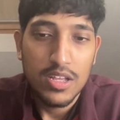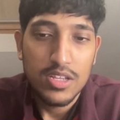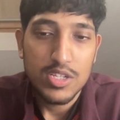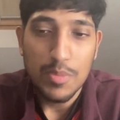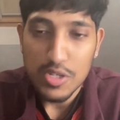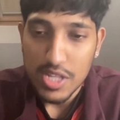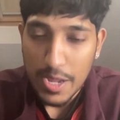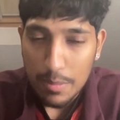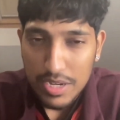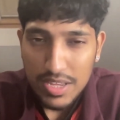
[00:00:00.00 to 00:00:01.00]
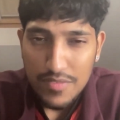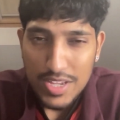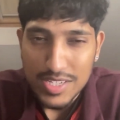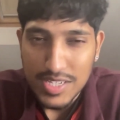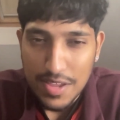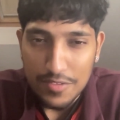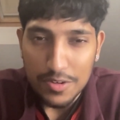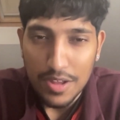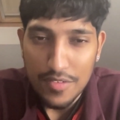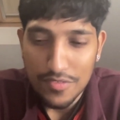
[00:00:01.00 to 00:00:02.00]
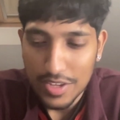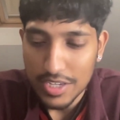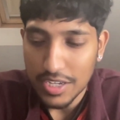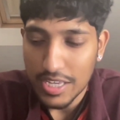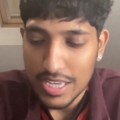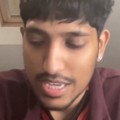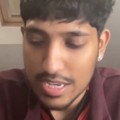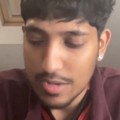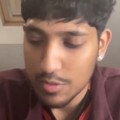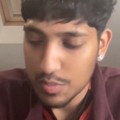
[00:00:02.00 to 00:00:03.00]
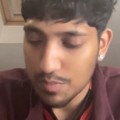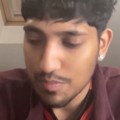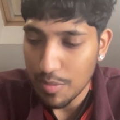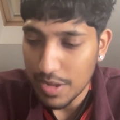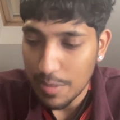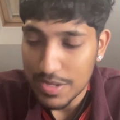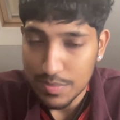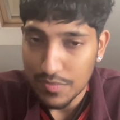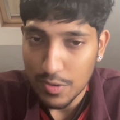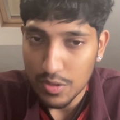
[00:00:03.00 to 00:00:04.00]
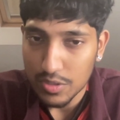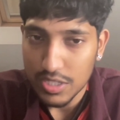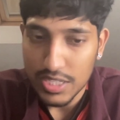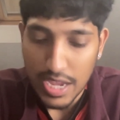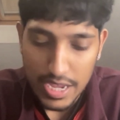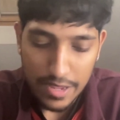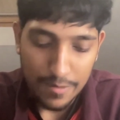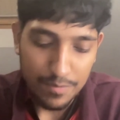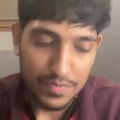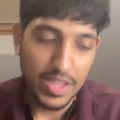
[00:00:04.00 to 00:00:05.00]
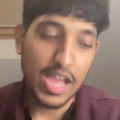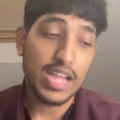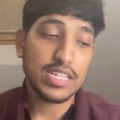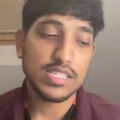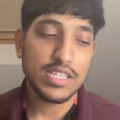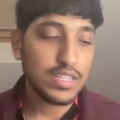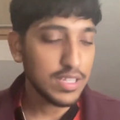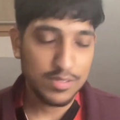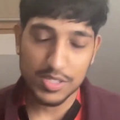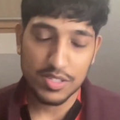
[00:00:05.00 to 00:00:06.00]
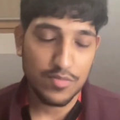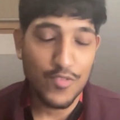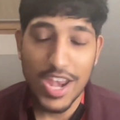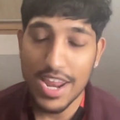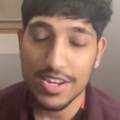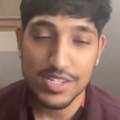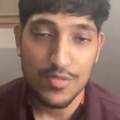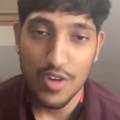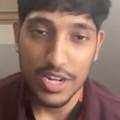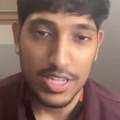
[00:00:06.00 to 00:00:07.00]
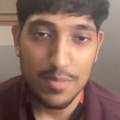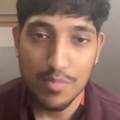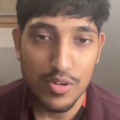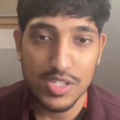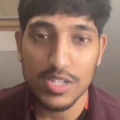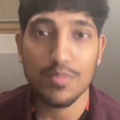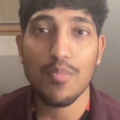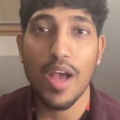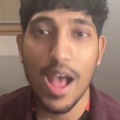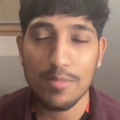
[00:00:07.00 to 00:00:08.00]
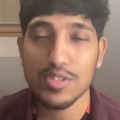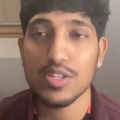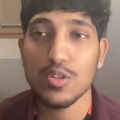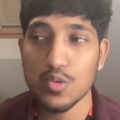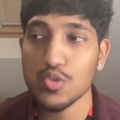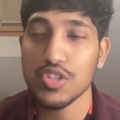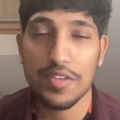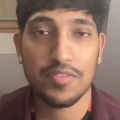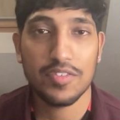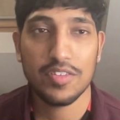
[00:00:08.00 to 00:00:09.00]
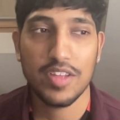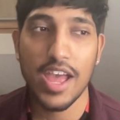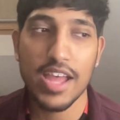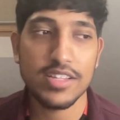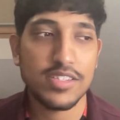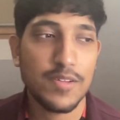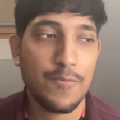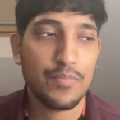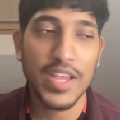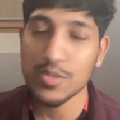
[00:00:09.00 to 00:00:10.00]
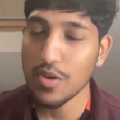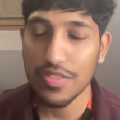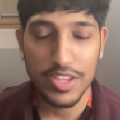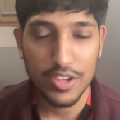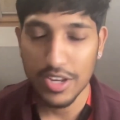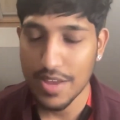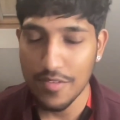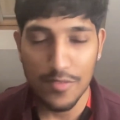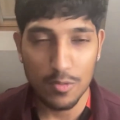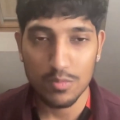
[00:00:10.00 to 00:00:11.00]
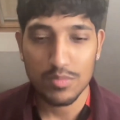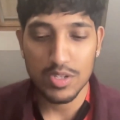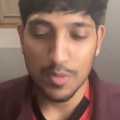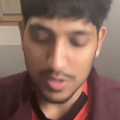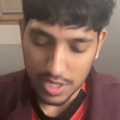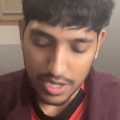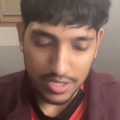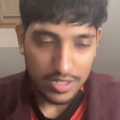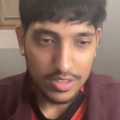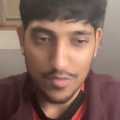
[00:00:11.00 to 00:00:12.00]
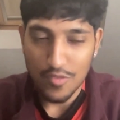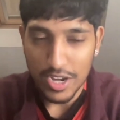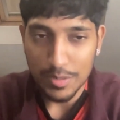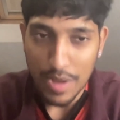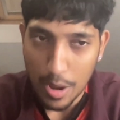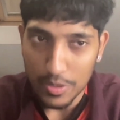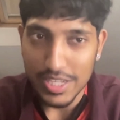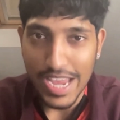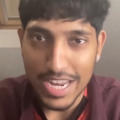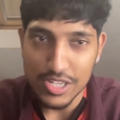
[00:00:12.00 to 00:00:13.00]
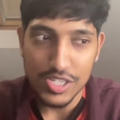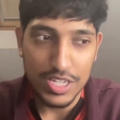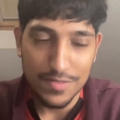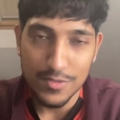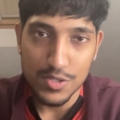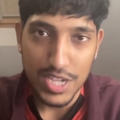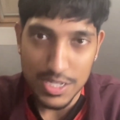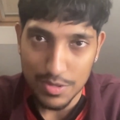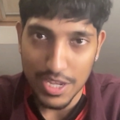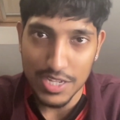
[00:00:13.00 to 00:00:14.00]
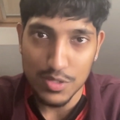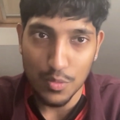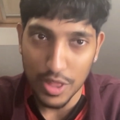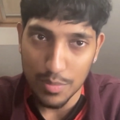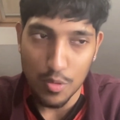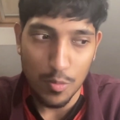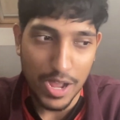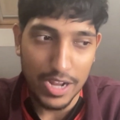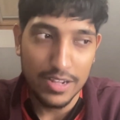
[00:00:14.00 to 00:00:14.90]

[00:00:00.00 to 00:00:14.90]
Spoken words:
Szoboszlai, I'm going to give a 7. I think he was probably our best midfielder on the day, and he just relentlessly running. He puts in an absolute shift, and that's one thing you can never fault Szoboszlai. The running power, the energy, the enthusiasm he has to win the ball back.